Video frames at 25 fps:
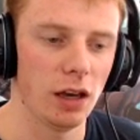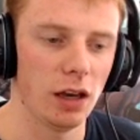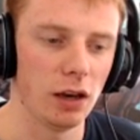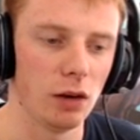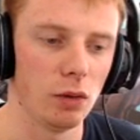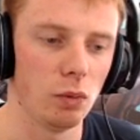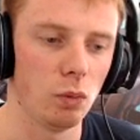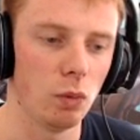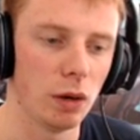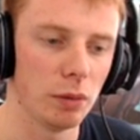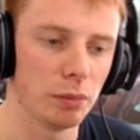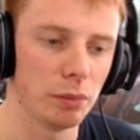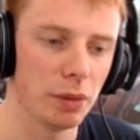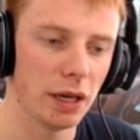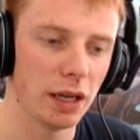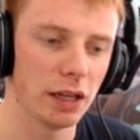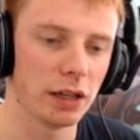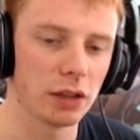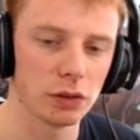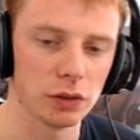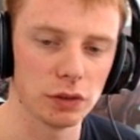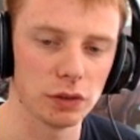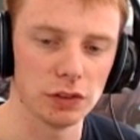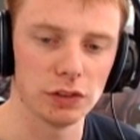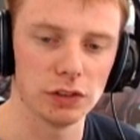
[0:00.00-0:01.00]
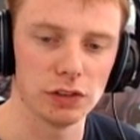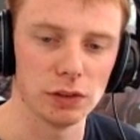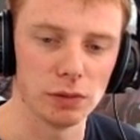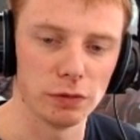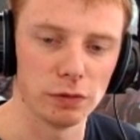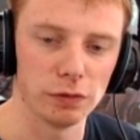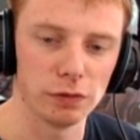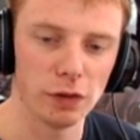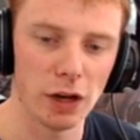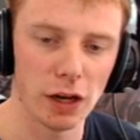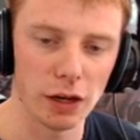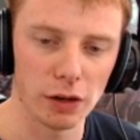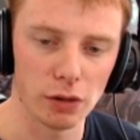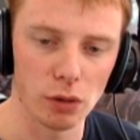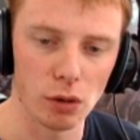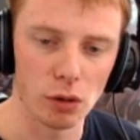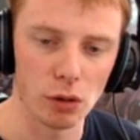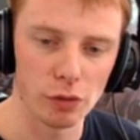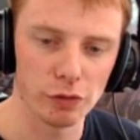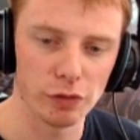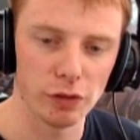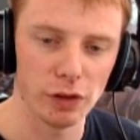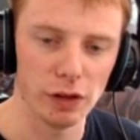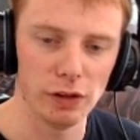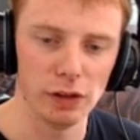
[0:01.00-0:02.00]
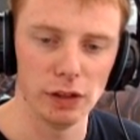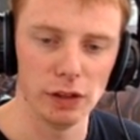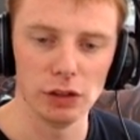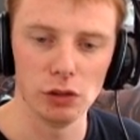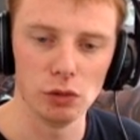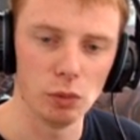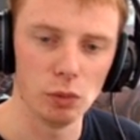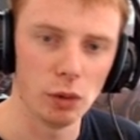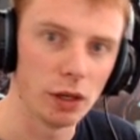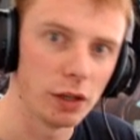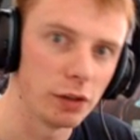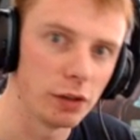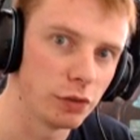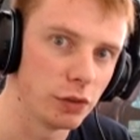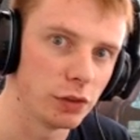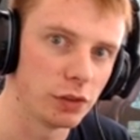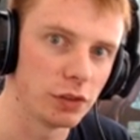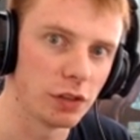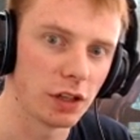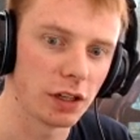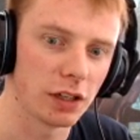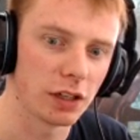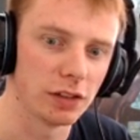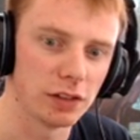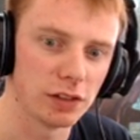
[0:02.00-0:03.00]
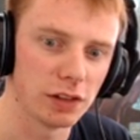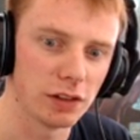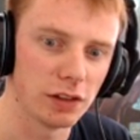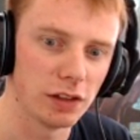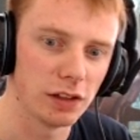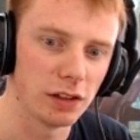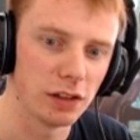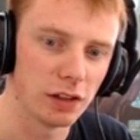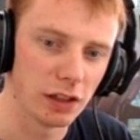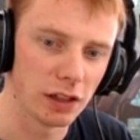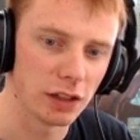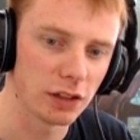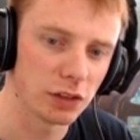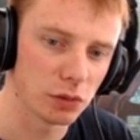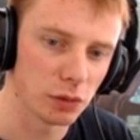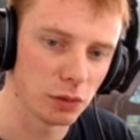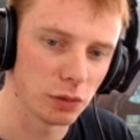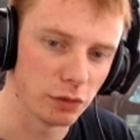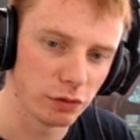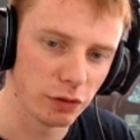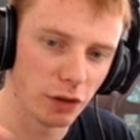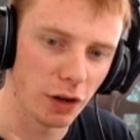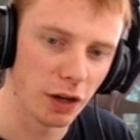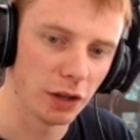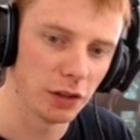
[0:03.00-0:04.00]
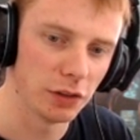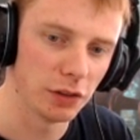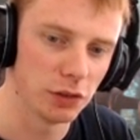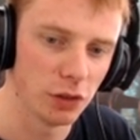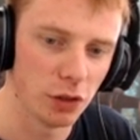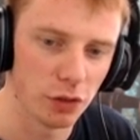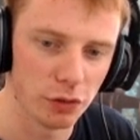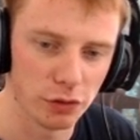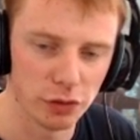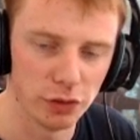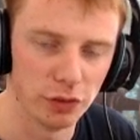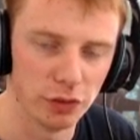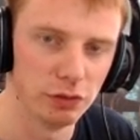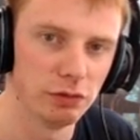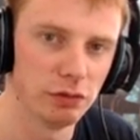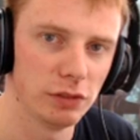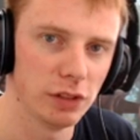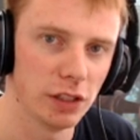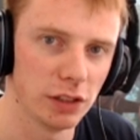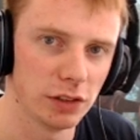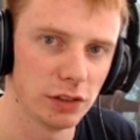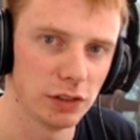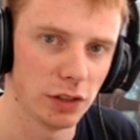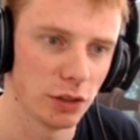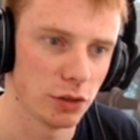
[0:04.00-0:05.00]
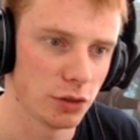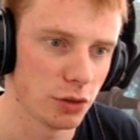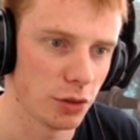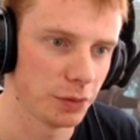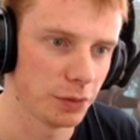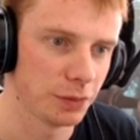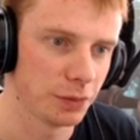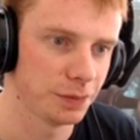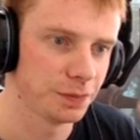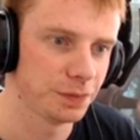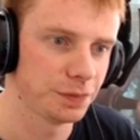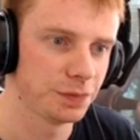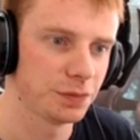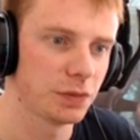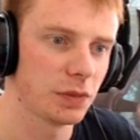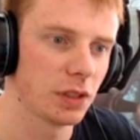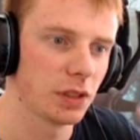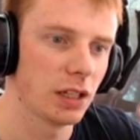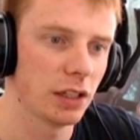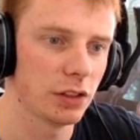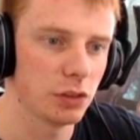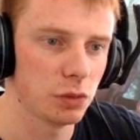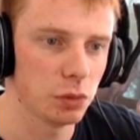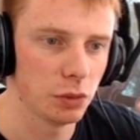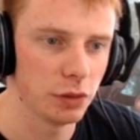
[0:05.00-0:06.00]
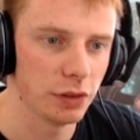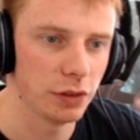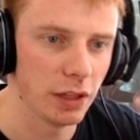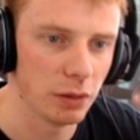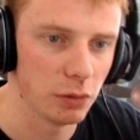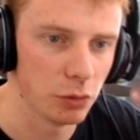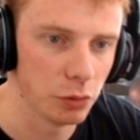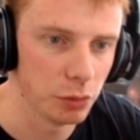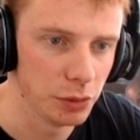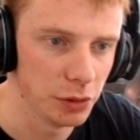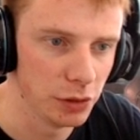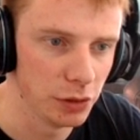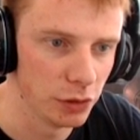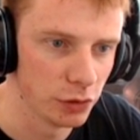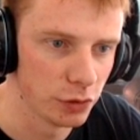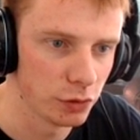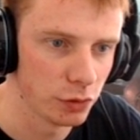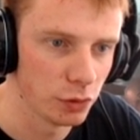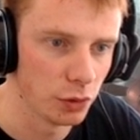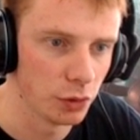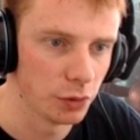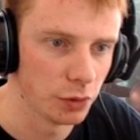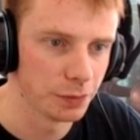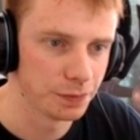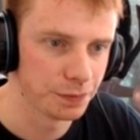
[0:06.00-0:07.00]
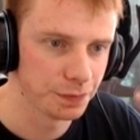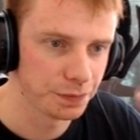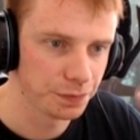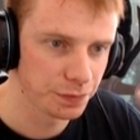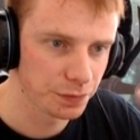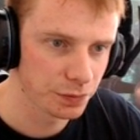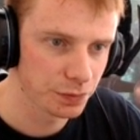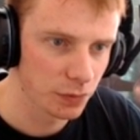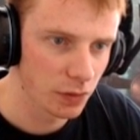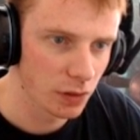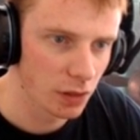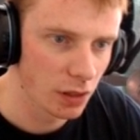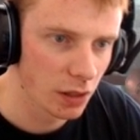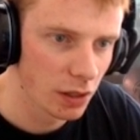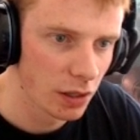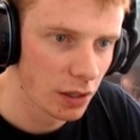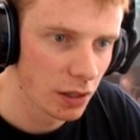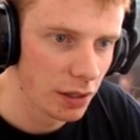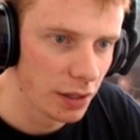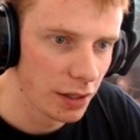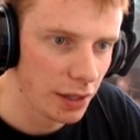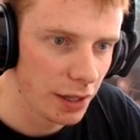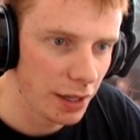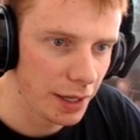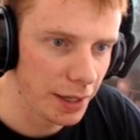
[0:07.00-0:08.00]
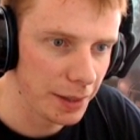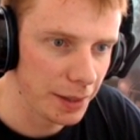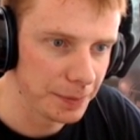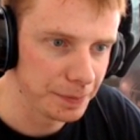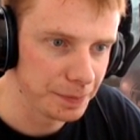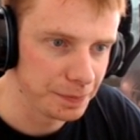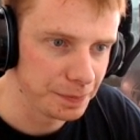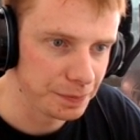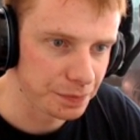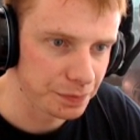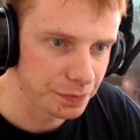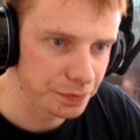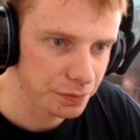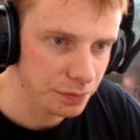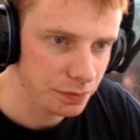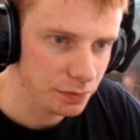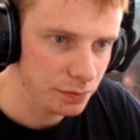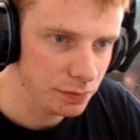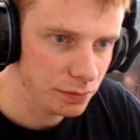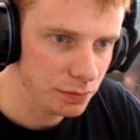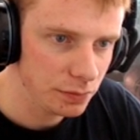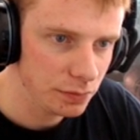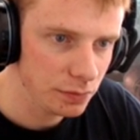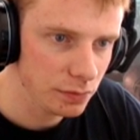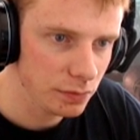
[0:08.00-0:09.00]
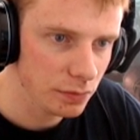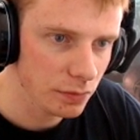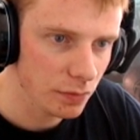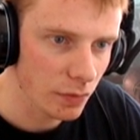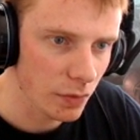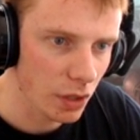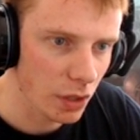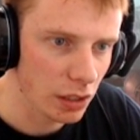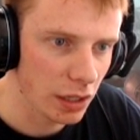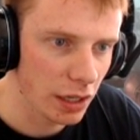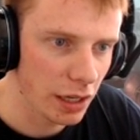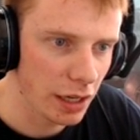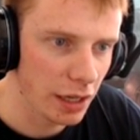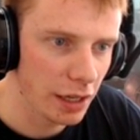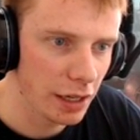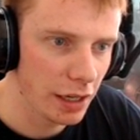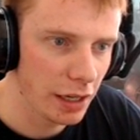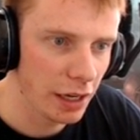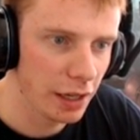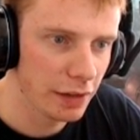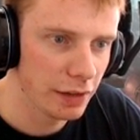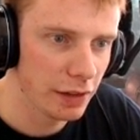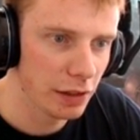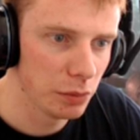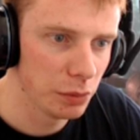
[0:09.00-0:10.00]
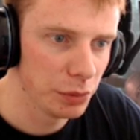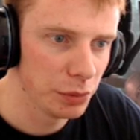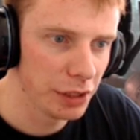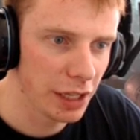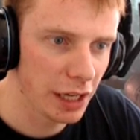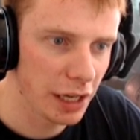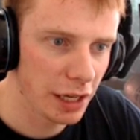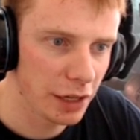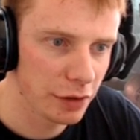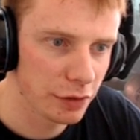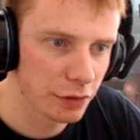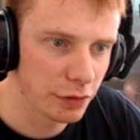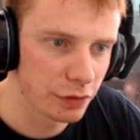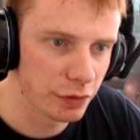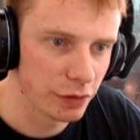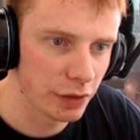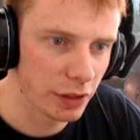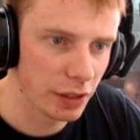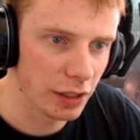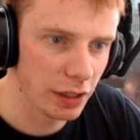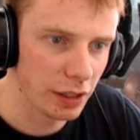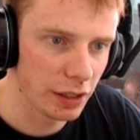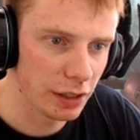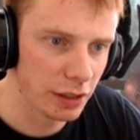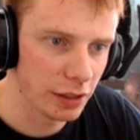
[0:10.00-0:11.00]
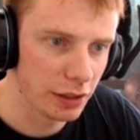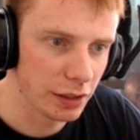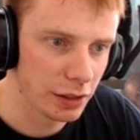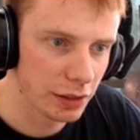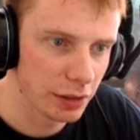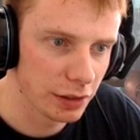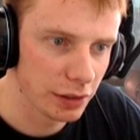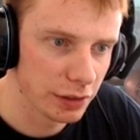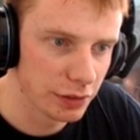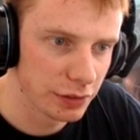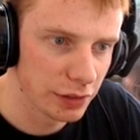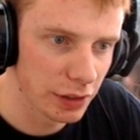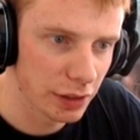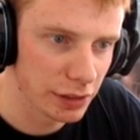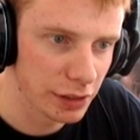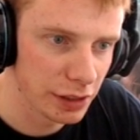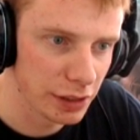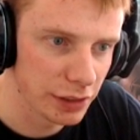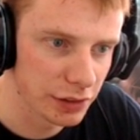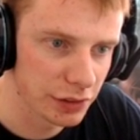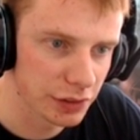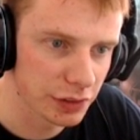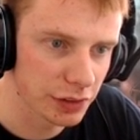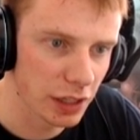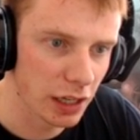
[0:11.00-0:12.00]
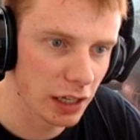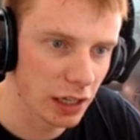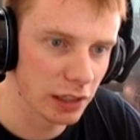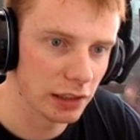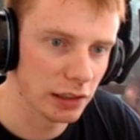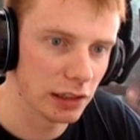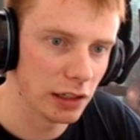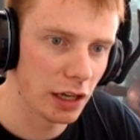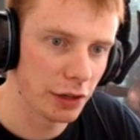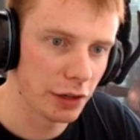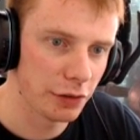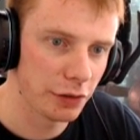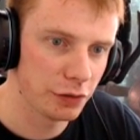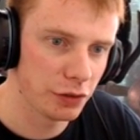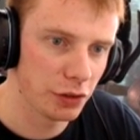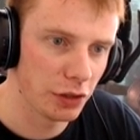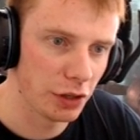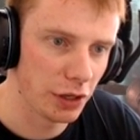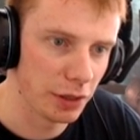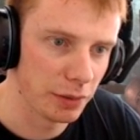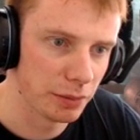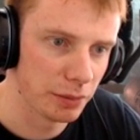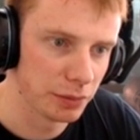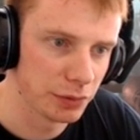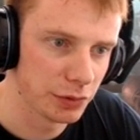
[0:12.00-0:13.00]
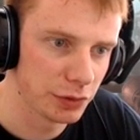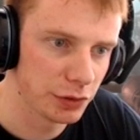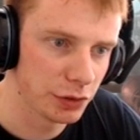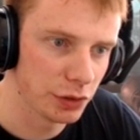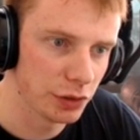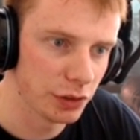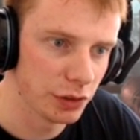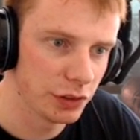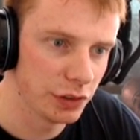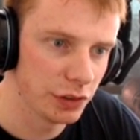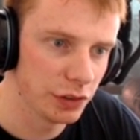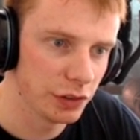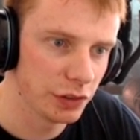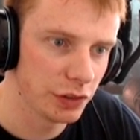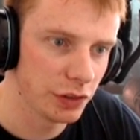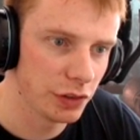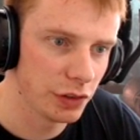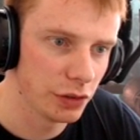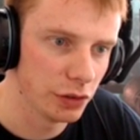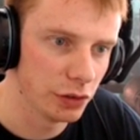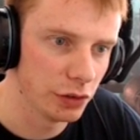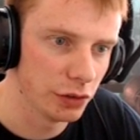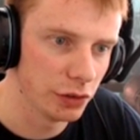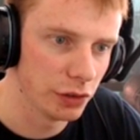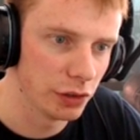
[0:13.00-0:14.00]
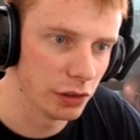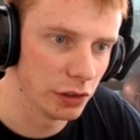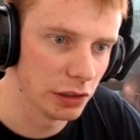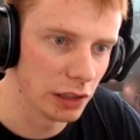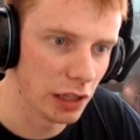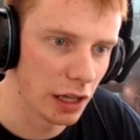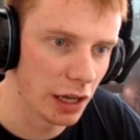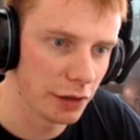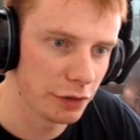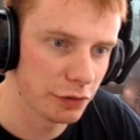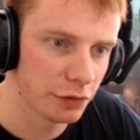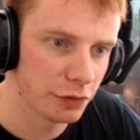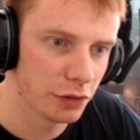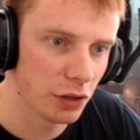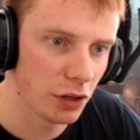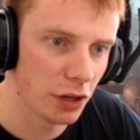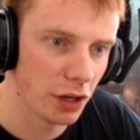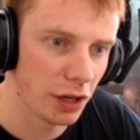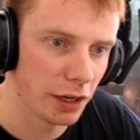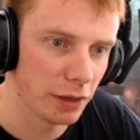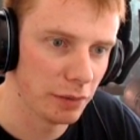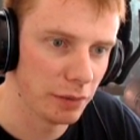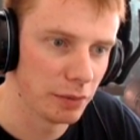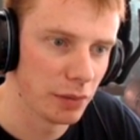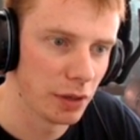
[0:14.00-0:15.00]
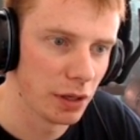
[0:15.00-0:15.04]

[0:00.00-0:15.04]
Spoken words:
one particle system fire off and then you wait a few seconds and then the next one fires off, and etc. That's what that would be used for. And then we have down here start lifetime. So this is the lifetime